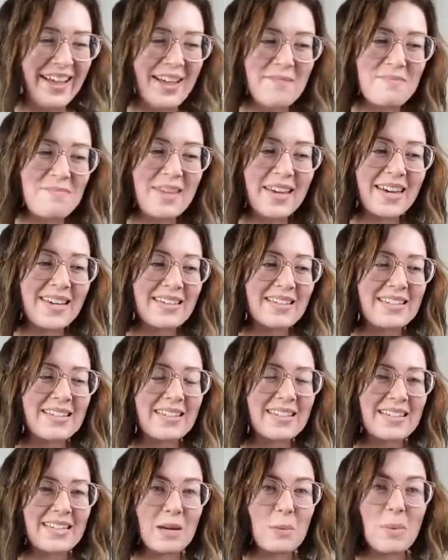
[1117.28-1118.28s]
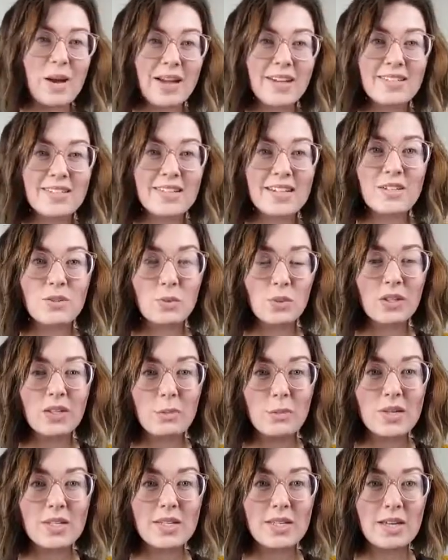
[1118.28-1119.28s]
Because Nehemiah stays really
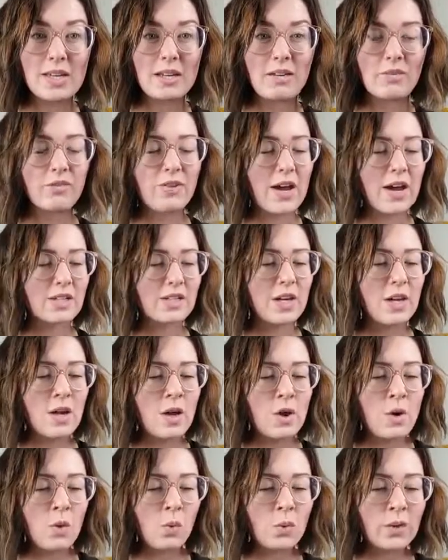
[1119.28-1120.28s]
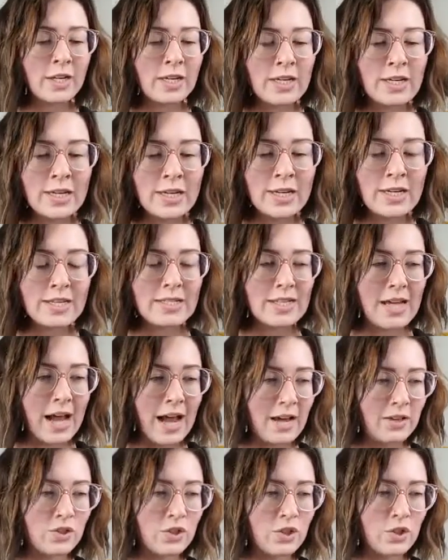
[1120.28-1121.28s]
busy. In fact, when he is
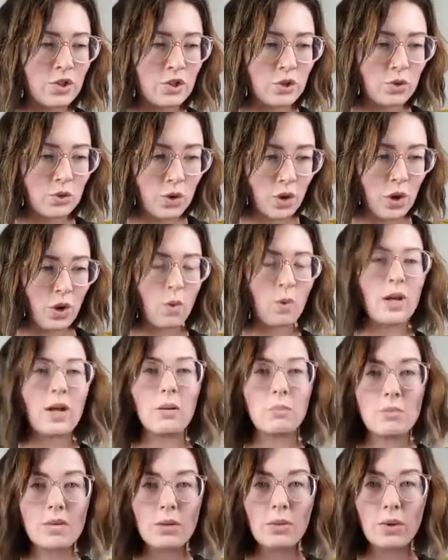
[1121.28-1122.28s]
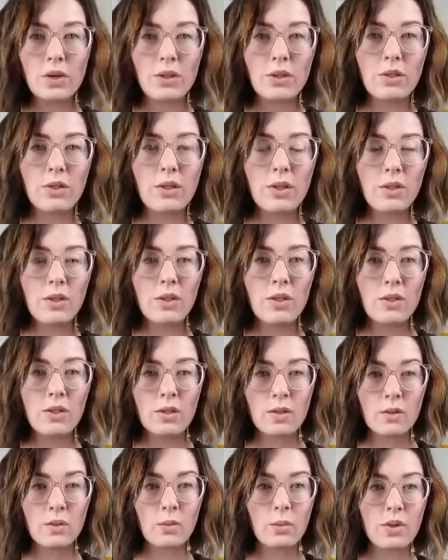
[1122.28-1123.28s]
asked to go and meet with
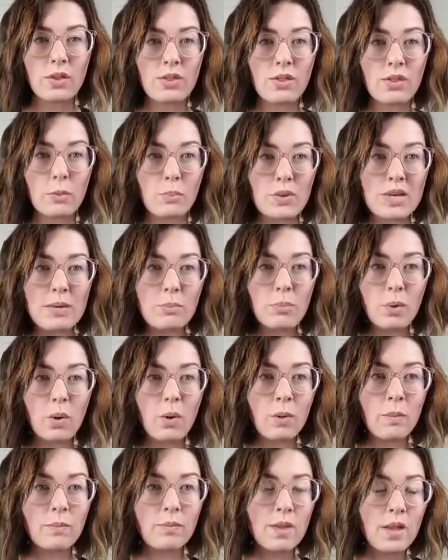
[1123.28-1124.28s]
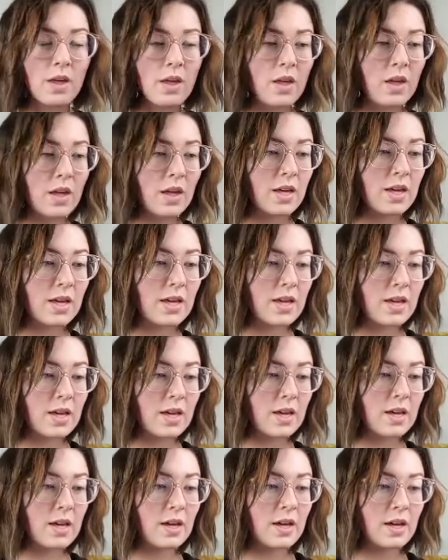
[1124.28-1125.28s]
the people,
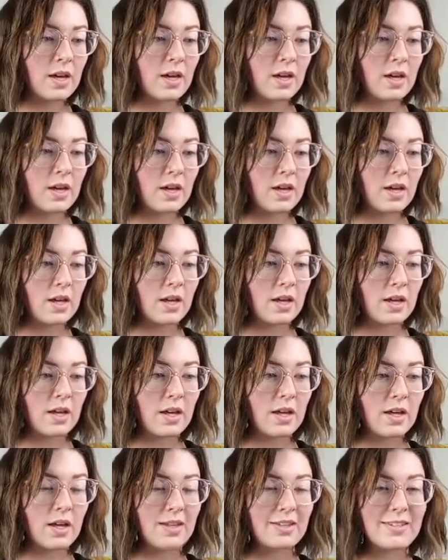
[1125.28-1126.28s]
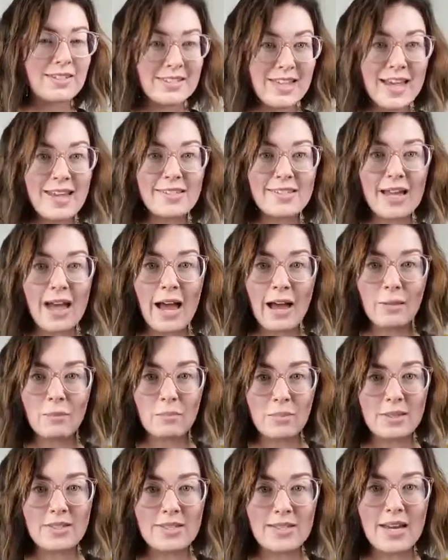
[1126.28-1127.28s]
he says, "I'm
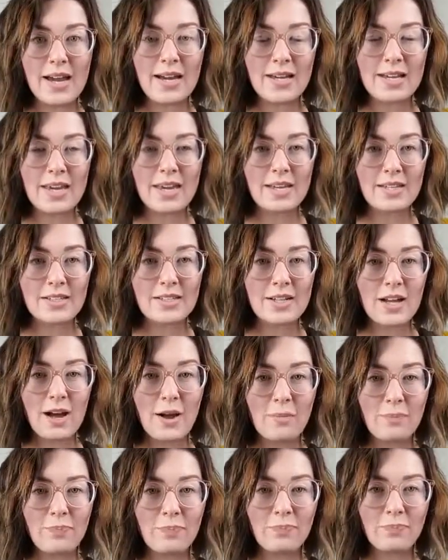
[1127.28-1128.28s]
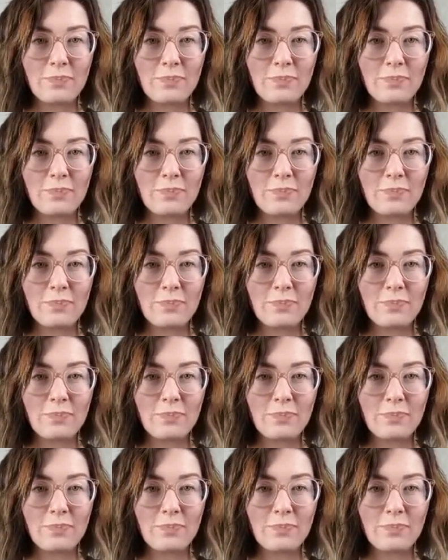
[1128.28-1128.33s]
busy. I can't stop."